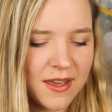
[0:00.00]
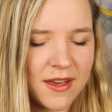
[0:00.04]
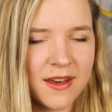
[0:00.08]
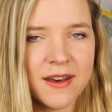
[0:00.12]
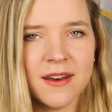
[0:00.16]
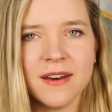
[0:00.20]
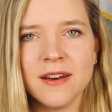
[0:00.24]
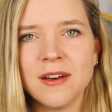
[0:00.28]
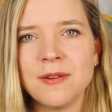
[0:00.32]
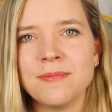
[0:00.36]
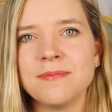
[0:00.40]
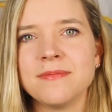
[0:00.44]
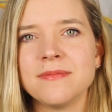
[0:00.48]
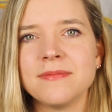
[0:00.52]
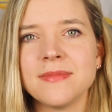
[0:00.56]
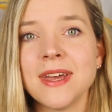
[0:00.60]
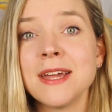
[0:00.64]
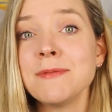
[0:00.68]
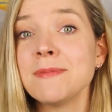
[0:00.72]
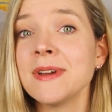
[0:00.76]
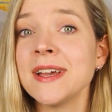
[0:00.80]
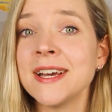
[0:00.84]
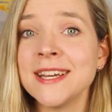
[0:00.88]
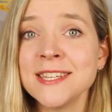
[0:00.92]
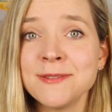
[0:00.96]

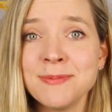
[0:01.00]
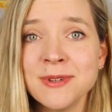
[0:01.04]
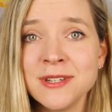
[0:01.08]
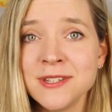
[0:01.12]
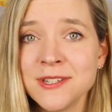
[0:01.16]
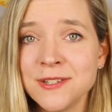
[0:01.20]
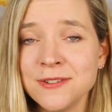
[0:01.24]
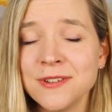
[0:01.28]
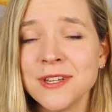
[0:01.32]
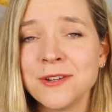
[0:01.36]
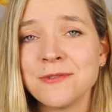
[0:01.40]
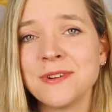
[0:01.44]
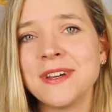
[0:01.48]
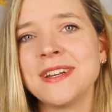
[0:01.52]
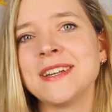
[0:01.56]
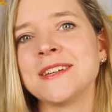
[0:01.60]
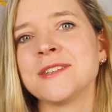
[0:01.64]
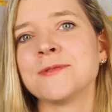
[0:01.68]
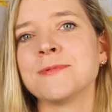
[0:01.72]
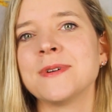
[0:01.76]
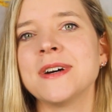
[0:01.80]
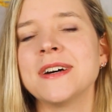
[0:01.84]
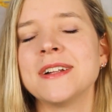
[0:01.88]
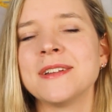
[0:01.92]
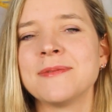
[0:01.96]
And my husband's doing great
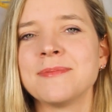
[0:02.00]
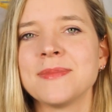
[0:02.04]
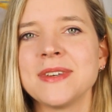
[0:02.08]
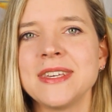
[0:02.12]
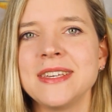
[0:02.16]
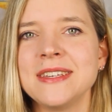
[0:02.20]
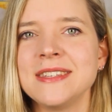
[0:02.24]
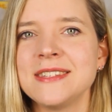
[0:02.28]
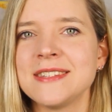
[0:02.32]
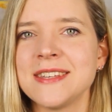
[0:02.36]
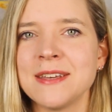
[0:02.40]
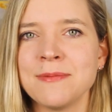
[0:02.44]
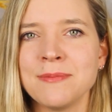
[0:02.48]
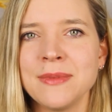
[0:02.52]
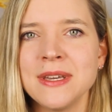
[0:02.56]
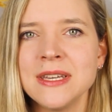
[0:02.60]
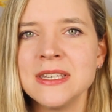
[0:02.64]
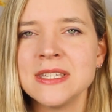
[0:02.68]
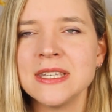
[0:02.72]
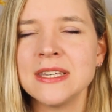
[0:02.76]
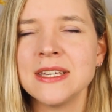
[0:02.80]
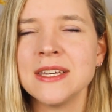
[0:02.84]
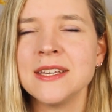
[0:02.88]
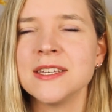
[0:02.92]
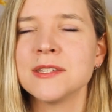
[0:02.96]
as well. He's
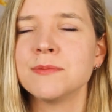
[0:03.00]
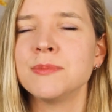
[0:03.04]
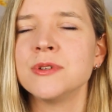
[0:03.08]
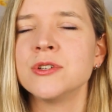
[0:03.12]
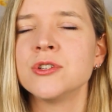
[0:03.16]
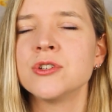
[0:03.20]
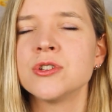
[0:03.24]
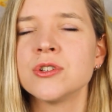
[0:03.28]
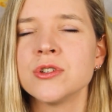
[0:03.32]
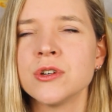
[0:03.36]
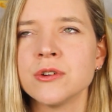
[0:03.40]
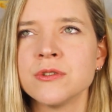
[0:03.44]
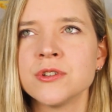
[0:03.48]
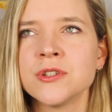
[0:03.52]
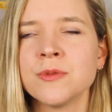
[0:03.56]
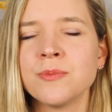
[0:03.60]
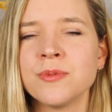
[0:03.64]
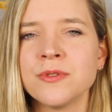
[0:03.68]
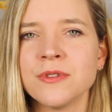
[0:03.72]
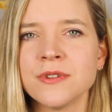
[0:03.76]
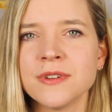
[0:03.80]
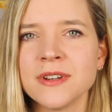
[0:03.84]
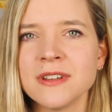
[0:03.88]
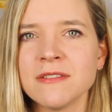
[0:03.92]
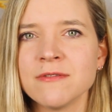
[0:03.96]
amazing. He's been so
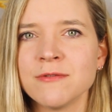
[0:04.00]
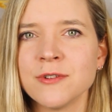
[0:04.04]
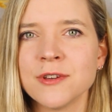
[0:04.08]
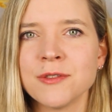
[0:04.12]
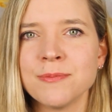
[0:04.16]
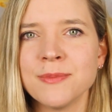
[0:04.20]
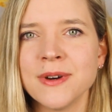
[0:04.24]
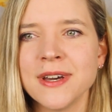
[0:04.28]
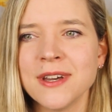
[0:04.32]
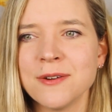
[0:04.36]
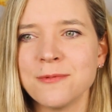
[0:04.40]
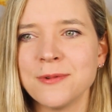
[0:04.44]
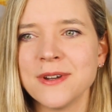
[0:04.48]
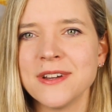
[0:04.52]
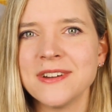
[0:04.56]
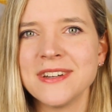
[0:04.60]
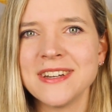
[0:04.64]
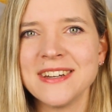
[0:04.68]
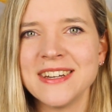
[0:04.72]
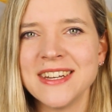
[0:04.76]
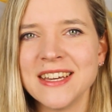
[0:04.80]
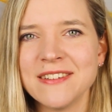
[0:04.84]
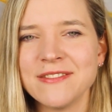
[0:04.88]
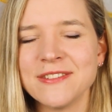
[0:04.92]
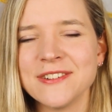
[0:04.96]
supportive with my weird
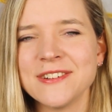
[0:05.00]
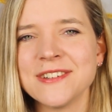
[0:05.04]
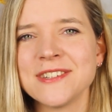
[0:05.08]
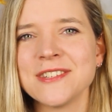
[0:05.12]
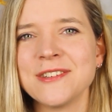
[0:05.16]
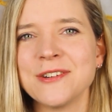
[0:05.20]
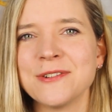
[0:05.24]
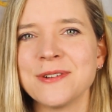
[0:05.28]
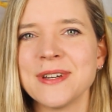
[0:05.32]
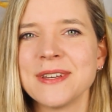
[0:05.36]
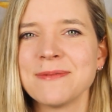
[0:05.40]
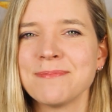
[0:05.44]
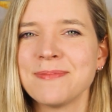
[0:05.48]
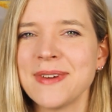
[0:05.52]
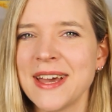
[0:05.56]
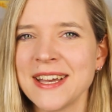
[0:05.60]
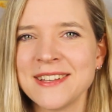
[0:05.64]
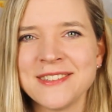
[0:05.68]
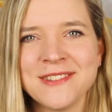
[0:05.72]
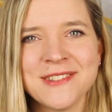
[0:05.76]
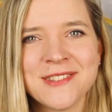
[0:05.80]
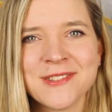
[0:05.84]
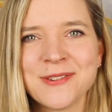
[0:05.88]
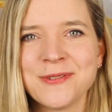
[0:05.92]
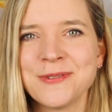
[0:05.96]
endeavors going
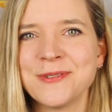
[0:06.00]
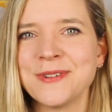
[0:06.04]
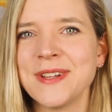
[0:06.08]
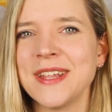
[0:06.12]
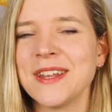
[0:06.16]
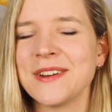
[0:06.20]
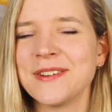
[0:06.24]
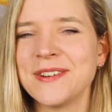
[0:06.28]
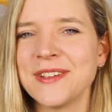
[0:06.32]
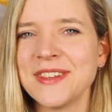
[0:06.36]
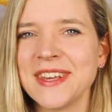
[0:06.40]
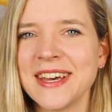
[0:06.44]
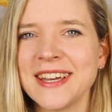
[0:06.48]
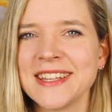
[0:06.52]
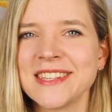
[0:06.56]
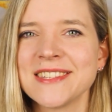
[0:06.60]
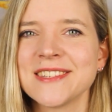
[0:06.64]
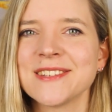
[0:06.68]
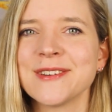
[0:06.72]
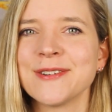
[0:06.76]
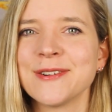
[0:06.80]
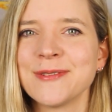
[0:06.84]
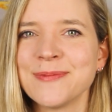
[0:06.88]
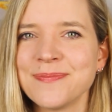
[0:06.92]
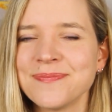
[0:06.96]
back to school and all that,
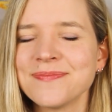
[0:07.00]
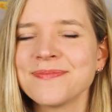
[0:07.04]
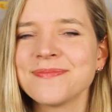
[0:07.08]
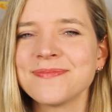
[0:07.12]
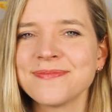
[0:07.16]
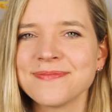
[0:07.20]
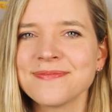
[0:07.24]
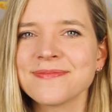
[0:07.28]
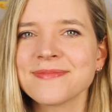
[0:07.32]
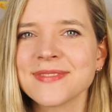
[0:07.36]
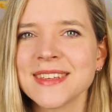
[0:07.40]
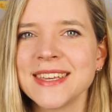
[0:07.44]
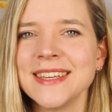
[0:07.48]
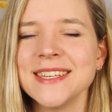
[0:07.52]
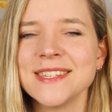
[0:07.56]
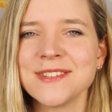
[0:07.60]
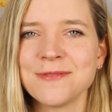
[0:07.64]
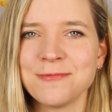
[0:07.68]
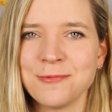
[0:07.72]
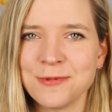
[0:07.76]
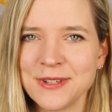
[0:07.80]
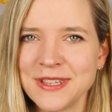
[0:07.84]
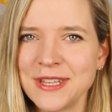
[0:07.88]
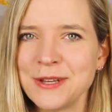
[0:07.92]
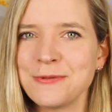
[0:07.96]
so he's
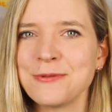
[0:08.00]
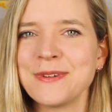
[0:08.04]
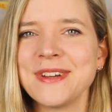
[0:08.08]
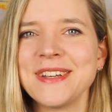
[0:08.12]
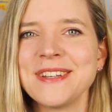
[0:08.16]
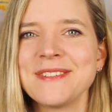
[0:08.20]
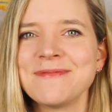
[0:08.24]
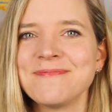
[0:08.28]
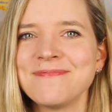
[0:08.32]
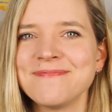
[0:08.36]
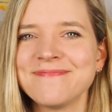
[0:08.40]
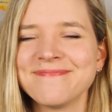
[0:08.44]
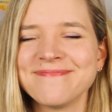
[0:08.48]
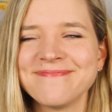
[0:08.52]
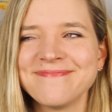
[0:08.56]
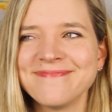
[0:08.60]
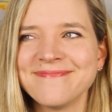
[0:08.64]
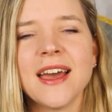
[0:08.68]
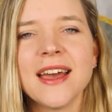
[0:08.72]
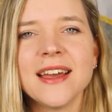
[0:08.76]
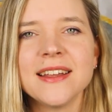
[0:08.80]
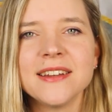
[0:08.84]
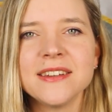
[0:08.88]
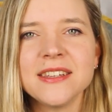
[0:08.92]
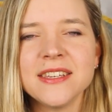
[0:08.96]
really great.
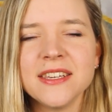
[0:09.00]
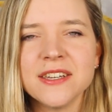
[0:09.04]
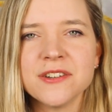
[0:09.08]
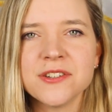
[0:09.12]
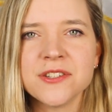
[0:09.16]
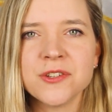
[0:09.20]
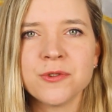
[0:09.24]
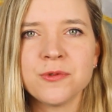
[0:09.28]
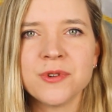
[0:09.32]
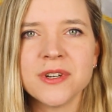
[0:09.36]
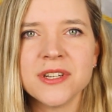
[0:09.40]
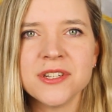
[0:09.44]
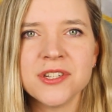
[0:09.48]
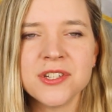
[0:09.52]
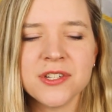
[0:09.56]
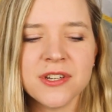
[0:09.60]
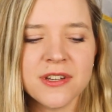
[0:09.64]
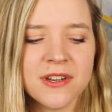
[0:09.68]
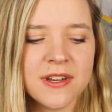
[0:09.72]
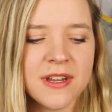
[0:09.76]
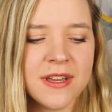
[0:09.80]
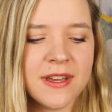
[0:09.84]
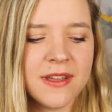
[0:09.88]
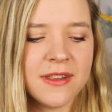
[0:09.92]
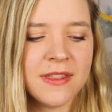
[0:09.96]
And here's a
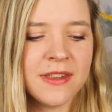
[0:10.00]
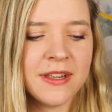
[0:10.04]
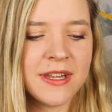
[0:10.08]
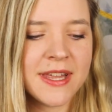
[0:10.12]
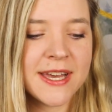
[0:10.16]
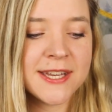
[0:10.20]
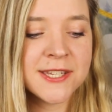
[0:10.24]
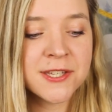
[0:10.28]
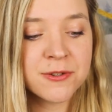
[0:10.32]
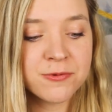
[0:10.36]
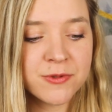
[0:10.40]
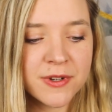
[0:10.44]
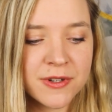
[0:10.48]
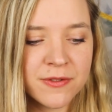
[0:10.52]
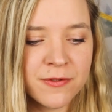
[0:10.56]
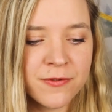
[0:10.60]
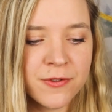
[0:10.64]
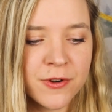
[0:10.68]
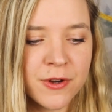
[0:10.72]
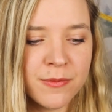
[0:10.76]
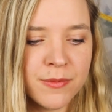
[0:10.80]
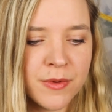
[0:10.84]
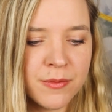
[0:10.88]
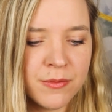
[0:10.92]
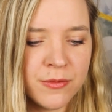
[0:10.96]
question, the last one
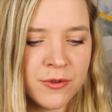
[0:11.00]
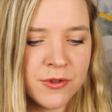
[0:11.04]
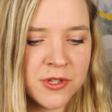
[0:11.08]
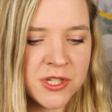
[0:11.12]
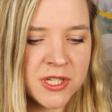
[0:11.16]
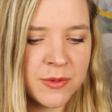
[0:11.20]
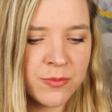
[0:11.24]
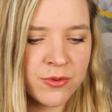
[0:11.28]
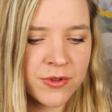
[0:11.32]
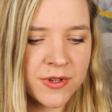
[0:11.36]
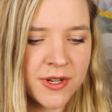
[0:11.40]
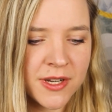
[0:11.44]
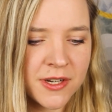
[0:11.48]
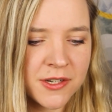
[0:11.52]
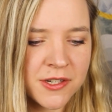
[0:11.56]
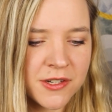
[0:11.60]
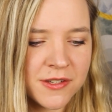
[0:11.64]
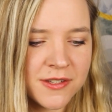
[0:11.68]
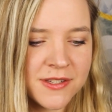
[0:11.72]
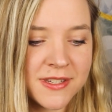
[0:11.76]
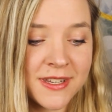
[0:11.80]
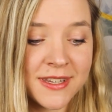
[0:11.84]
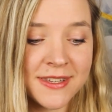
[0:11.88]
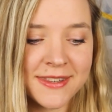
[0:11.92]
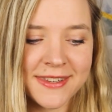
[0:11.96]
from Moonji
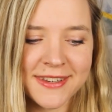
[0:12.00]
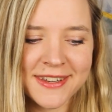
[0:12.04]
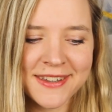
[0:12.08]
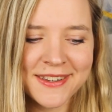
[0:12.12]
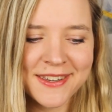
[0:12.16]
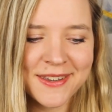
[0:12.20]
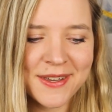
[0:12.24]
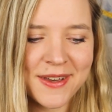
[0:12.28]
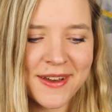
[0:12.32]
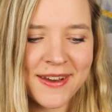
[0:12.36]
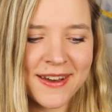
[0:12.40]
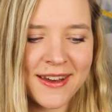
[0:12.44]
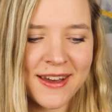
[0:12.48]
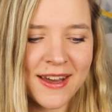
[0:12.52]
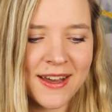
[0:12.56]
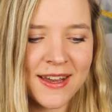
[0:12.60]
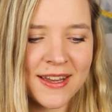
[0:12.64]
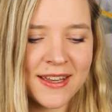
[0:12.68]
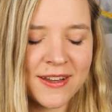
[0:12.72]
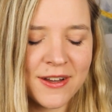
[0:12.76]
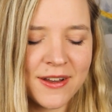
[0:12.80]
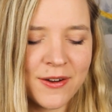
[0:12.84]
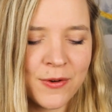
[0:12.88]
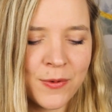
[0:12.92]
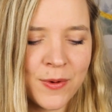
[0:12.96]
Productions, I think,
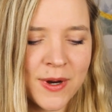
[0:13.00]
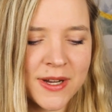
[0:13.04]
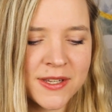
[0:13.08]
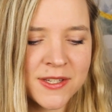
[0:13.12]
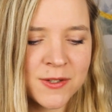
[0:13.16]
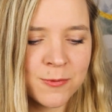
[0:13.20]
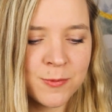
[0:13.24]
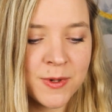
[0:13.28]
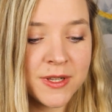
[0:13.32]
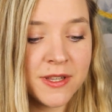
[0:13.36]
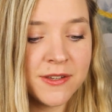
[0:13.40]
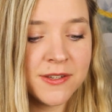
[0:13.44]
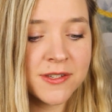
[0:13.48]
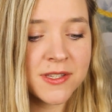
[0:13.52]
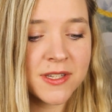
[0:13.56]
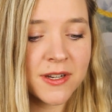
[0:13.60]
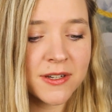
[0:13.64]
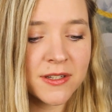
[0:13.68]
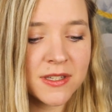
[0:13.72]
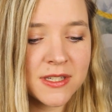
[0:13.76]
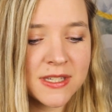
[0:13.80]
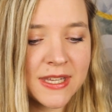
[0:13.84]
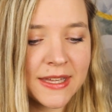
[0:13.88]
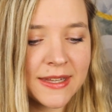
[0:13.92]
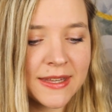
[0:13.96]
was, will you
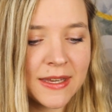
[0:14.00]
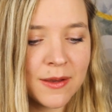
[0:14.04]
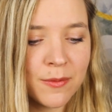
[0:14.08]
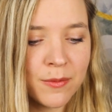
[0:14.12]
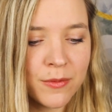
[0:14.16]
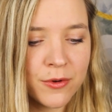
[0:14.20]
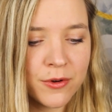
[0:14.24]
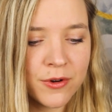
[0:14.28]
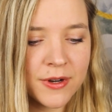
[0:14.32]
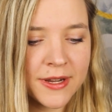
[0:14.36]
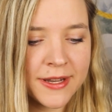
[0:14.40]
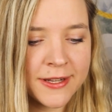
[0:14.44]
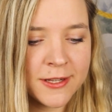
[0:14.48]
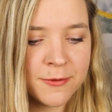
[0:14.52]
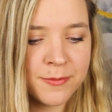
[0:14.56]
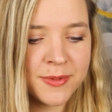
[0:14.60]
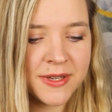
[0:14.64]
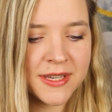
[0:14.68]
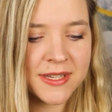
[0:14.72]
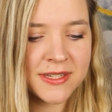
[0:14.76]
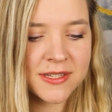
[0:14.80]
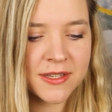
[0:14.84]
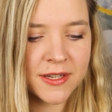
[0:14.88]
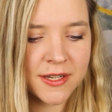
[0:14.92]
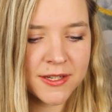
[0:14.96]
start selling more
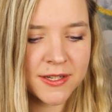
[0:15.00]
LPS